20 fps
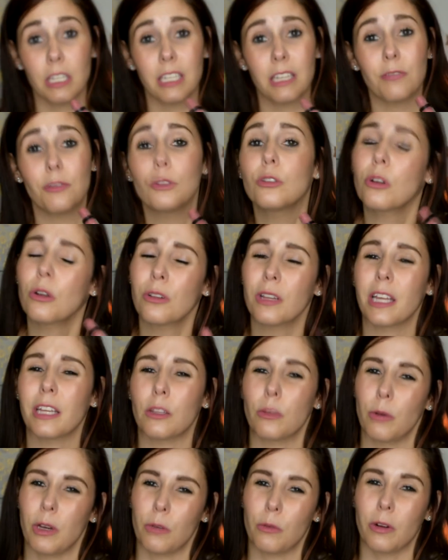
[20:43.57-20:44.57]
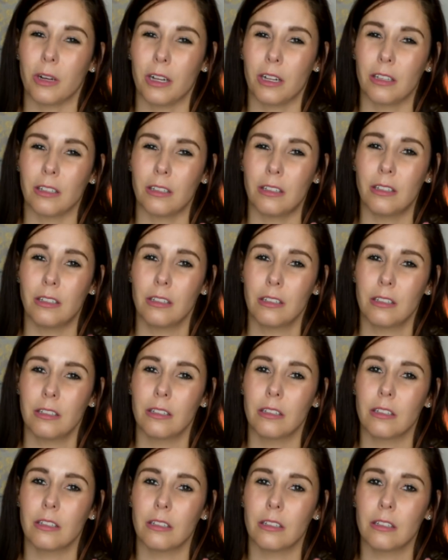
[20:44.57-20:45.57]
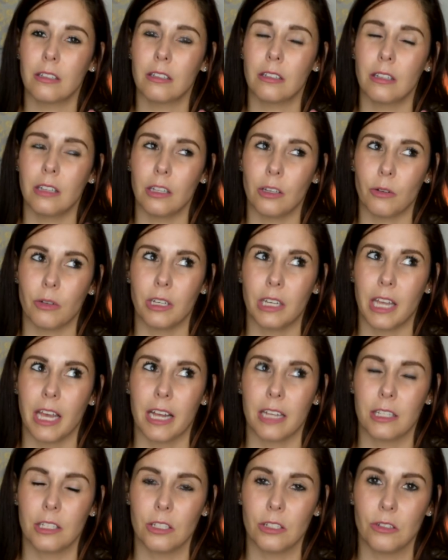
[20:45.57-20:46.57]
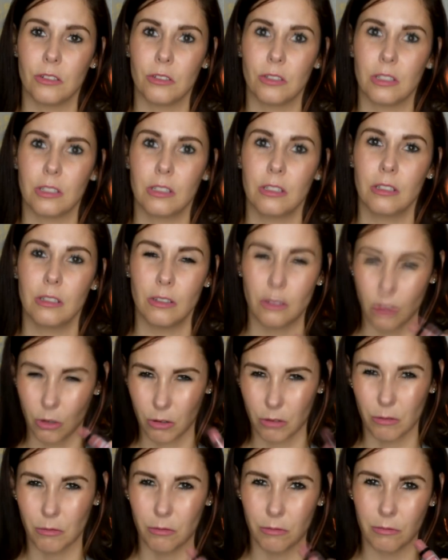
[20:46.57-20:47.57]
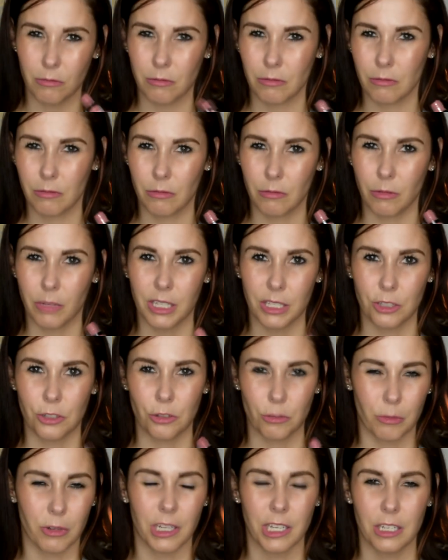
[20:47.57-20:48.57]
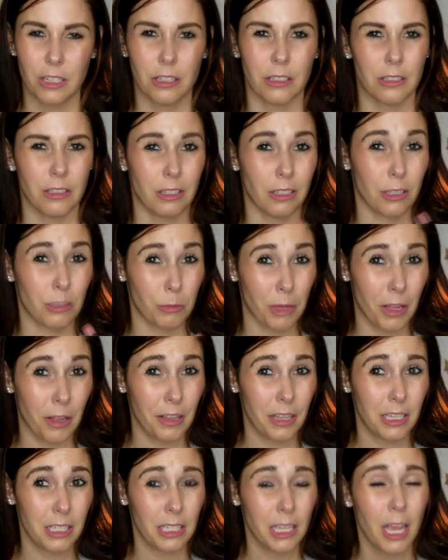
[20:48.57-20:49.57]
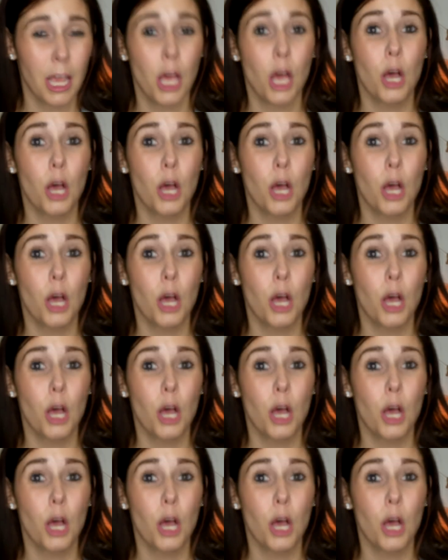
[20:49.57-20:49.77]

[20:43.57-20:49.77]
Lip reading: Like, if you don't like the Wet n Wild Liquid Catsuits, don't waste your money just to smell this.